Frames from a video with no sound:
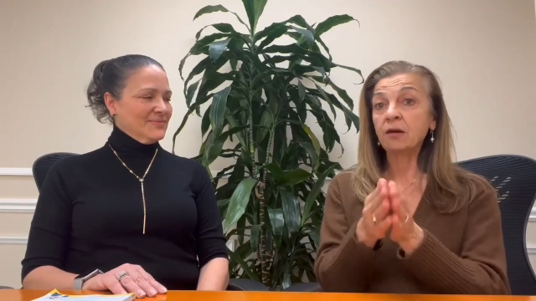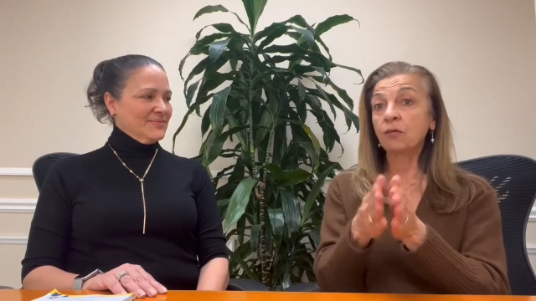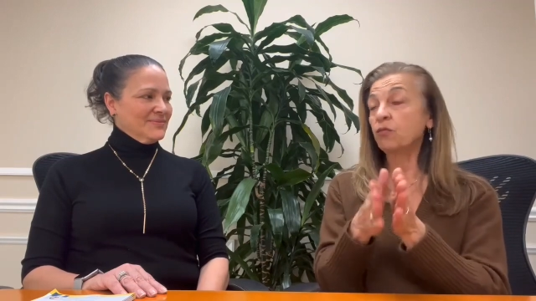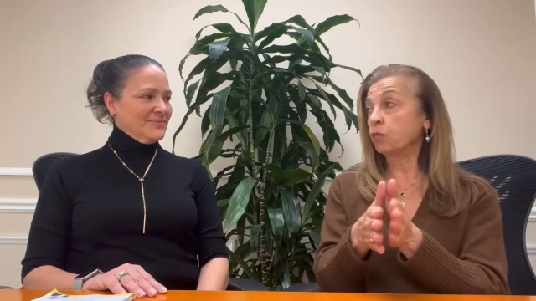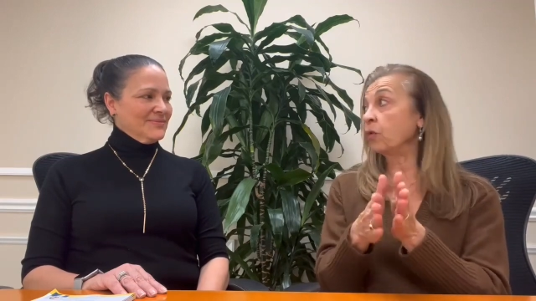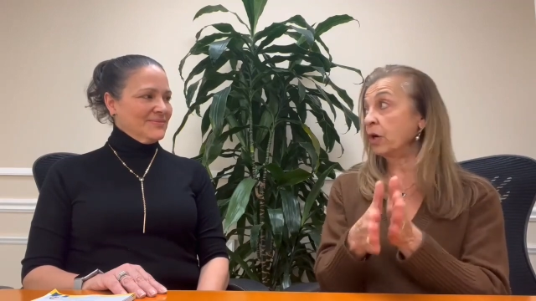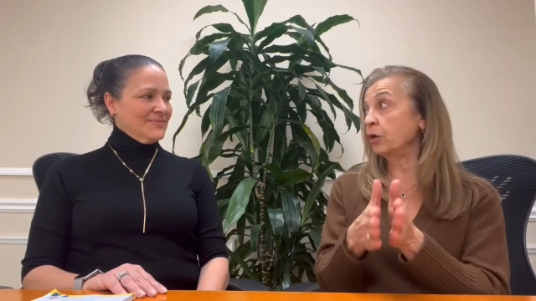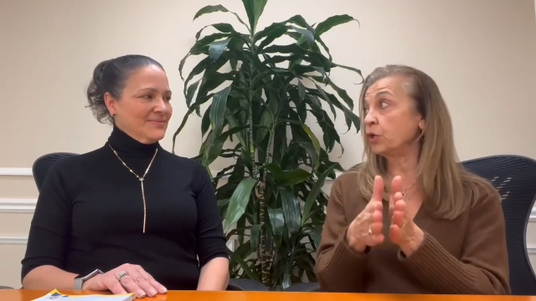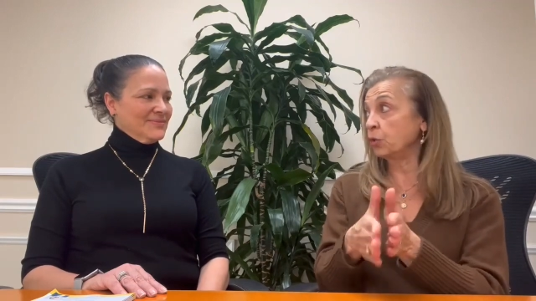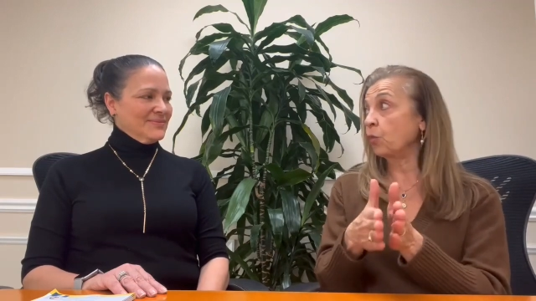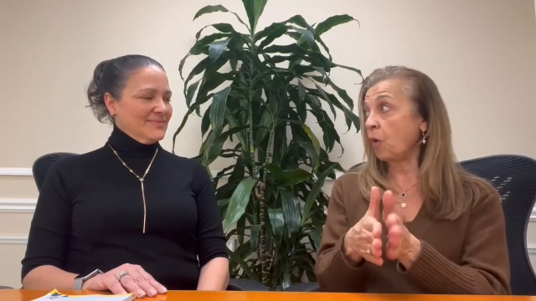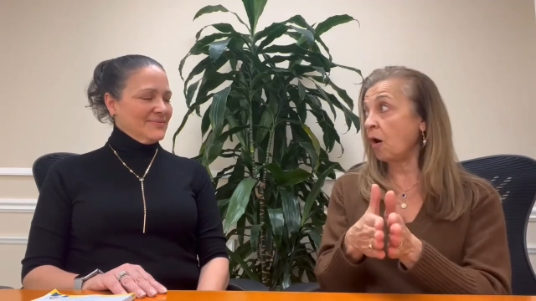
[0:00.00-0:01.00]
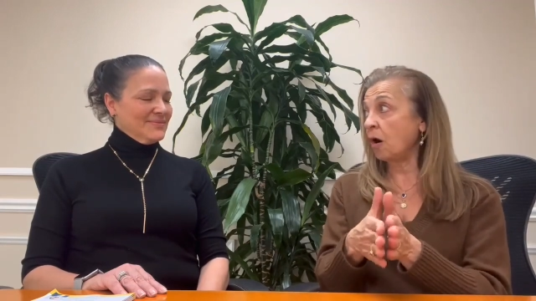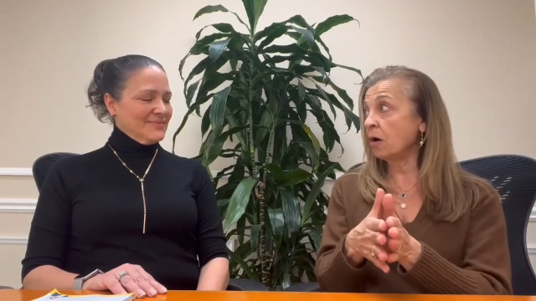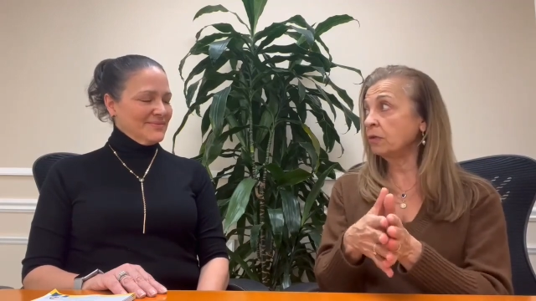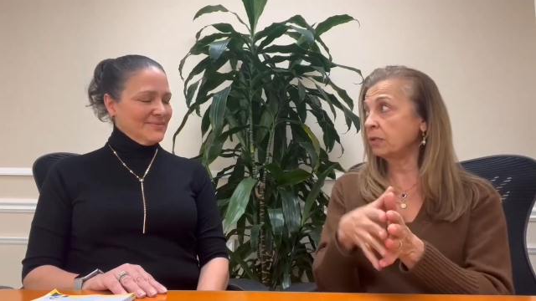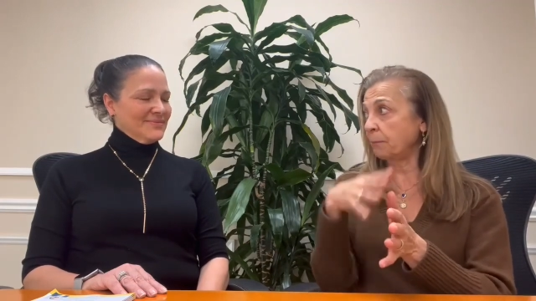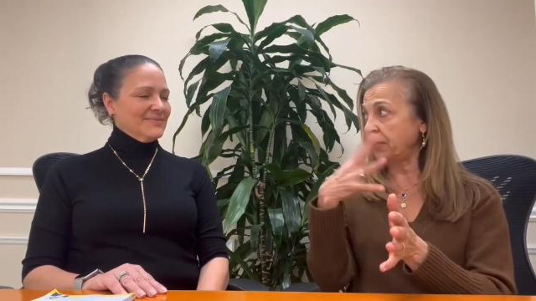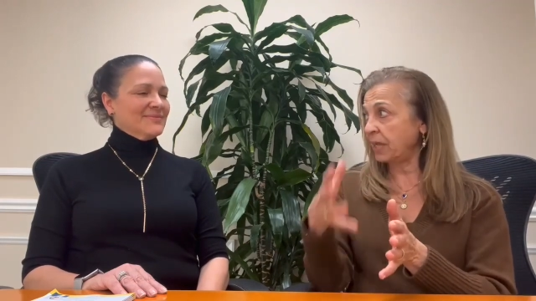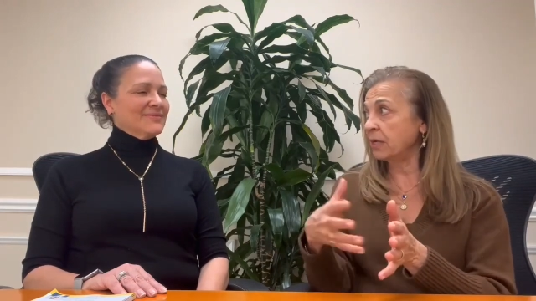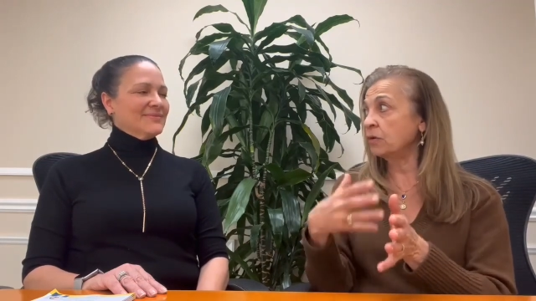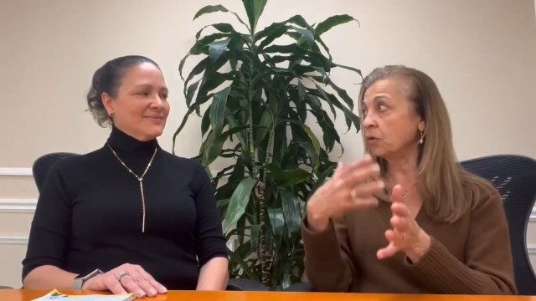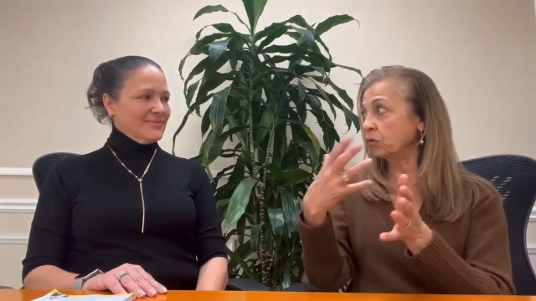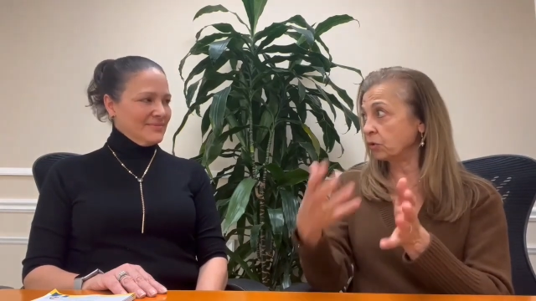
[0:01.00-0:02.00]
Speaker 1: of where you are, the pain
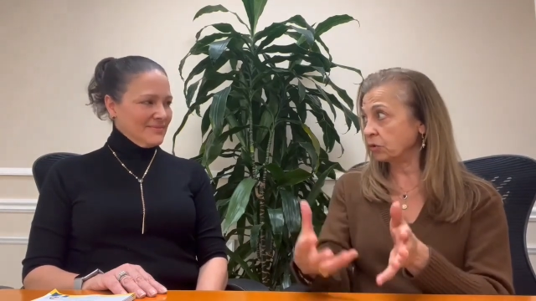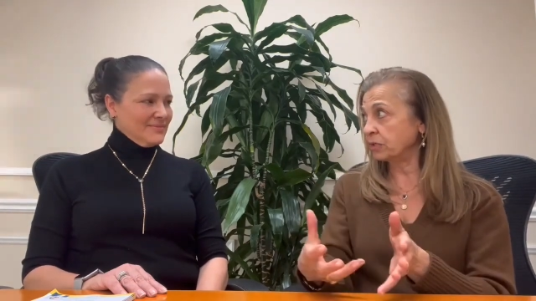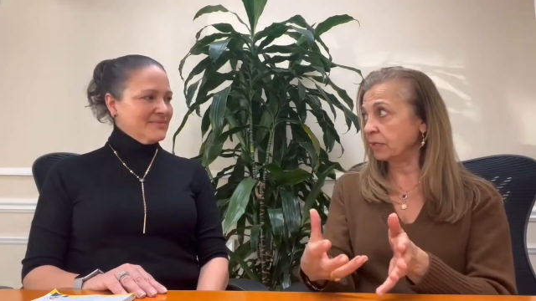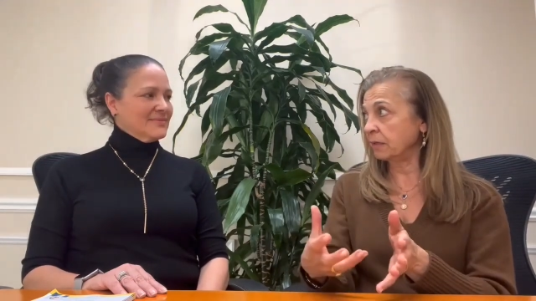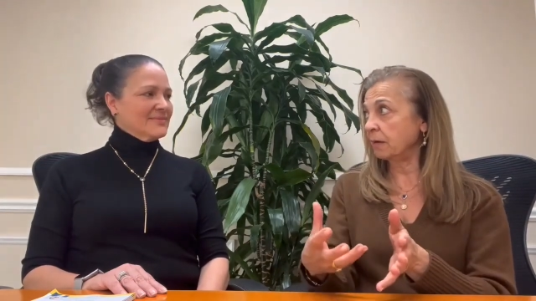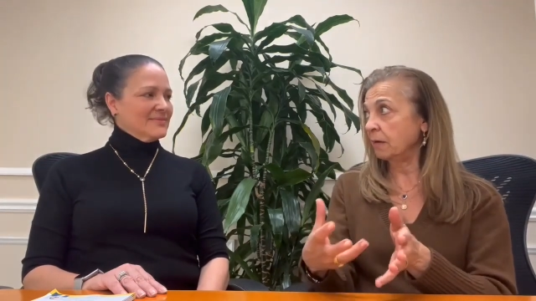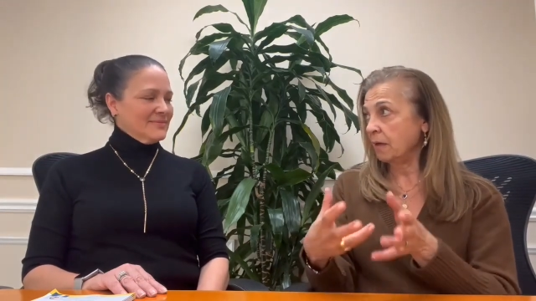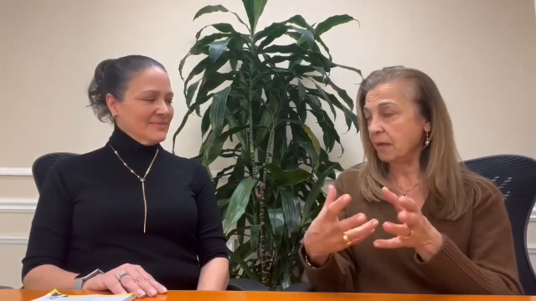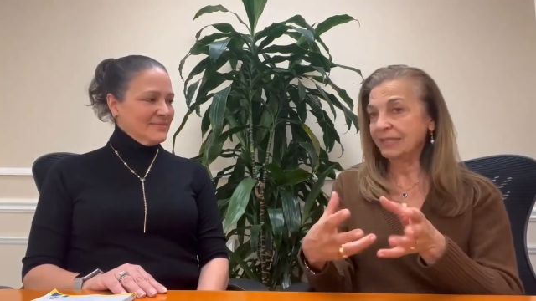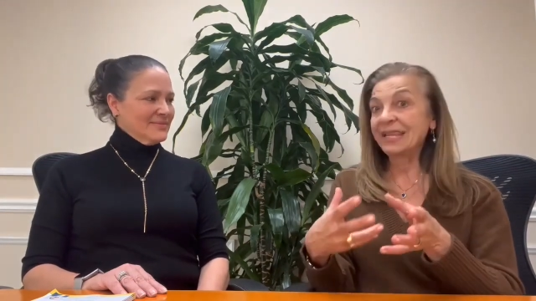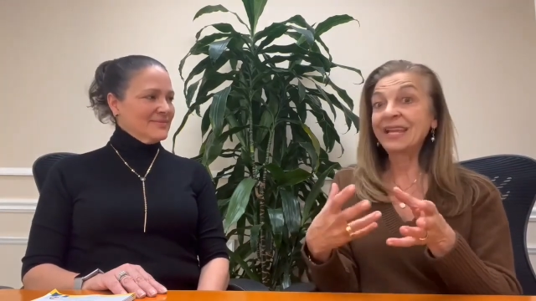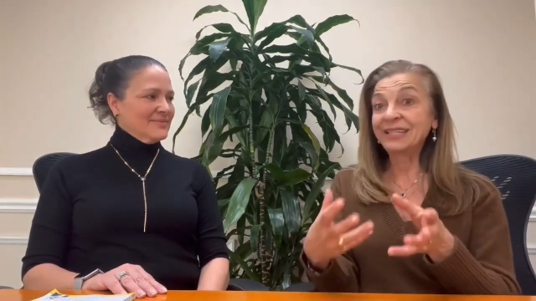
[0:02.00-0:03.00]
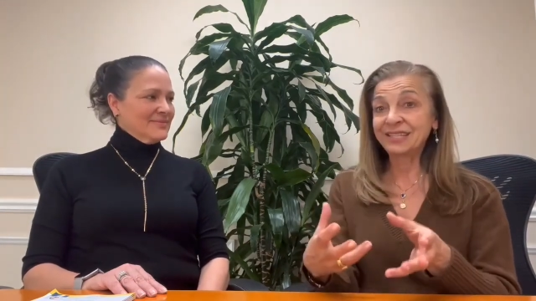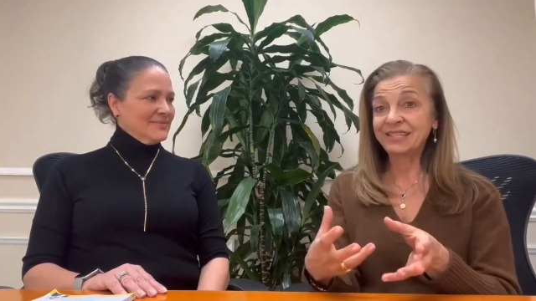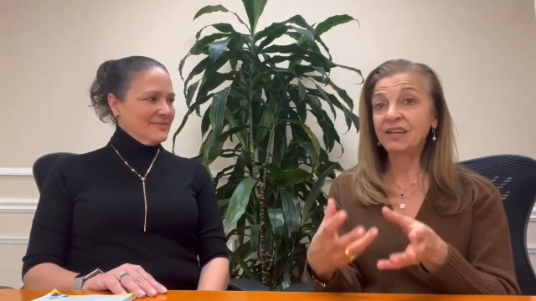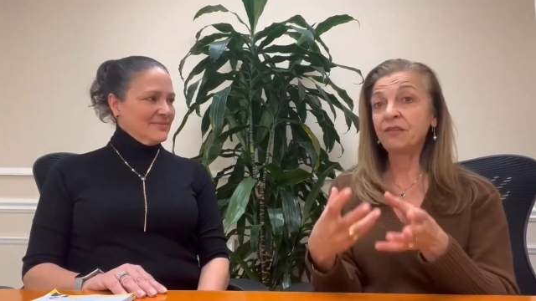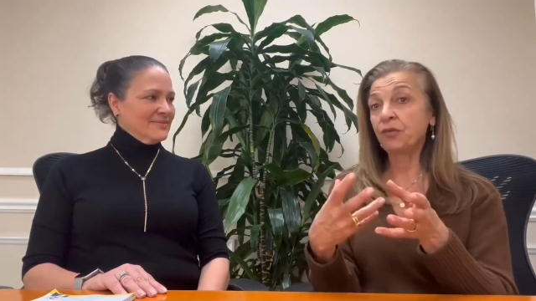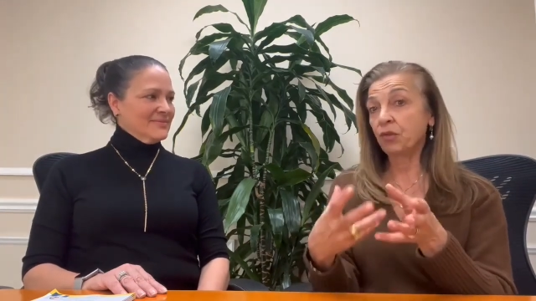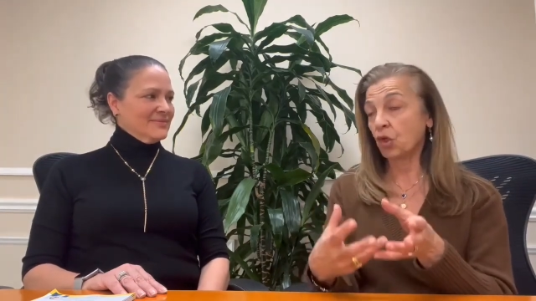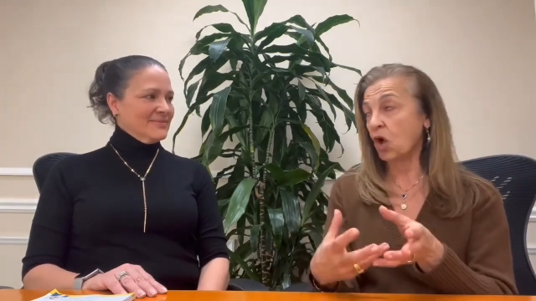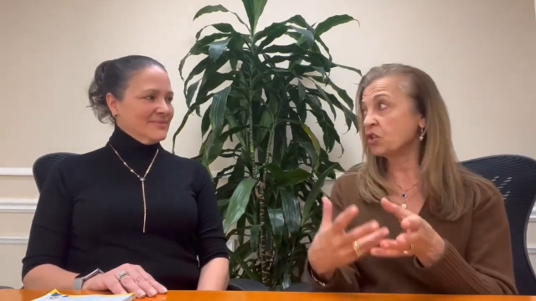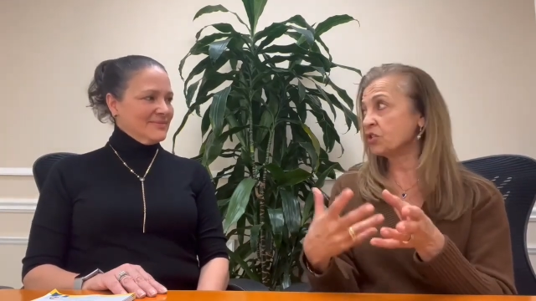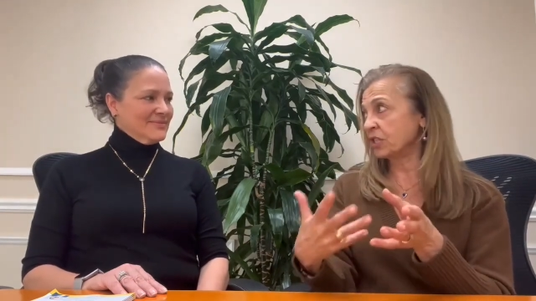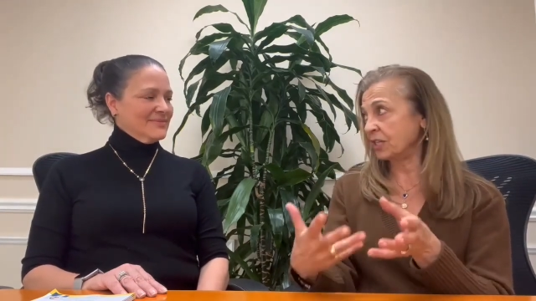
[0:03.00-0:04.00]
or the negative
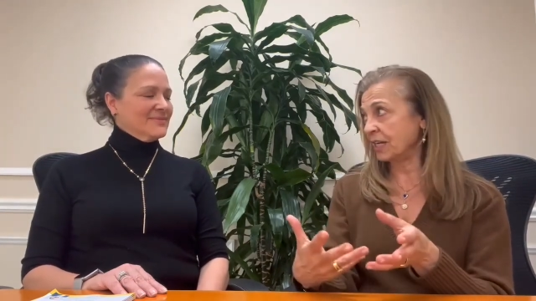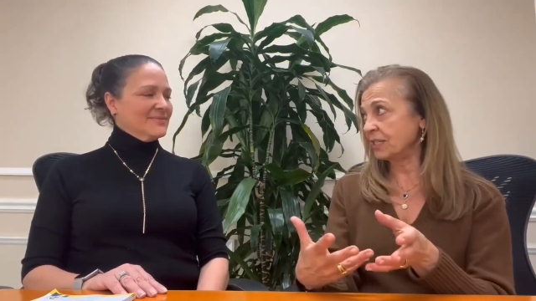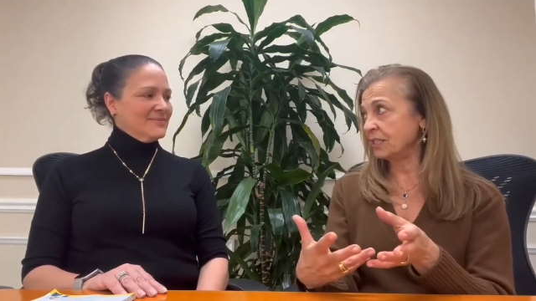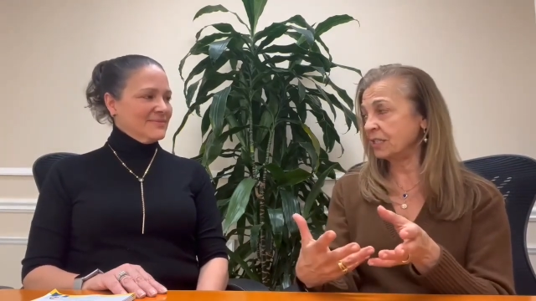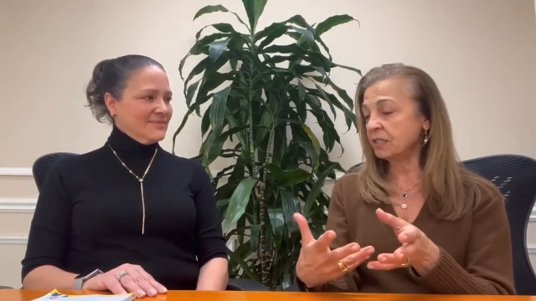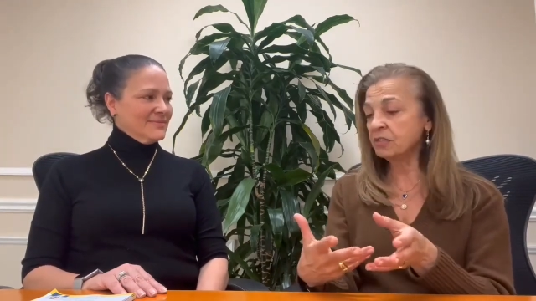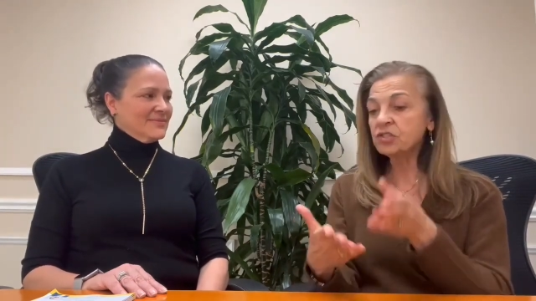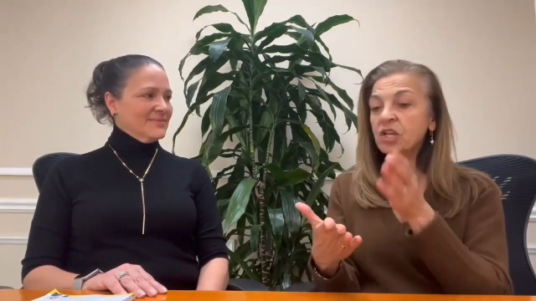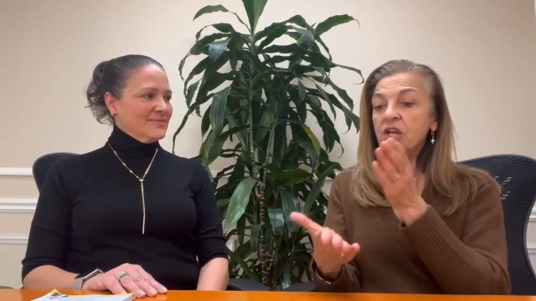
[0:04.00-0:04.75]
thoughts and ideas